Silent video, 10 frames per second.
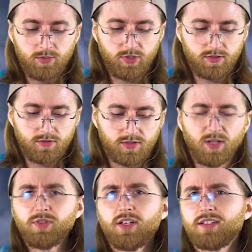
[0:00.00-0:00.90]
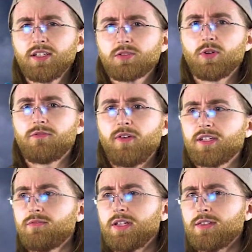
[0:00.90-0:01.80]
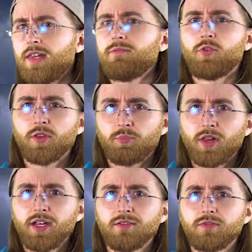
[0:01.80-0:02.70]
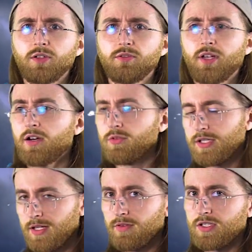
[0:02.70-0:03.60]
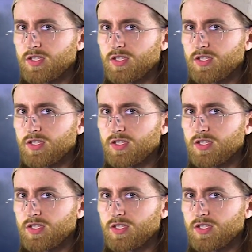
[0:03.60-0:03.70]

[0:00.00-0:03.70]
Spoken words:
But something like this would effectively level the playing field, not only giving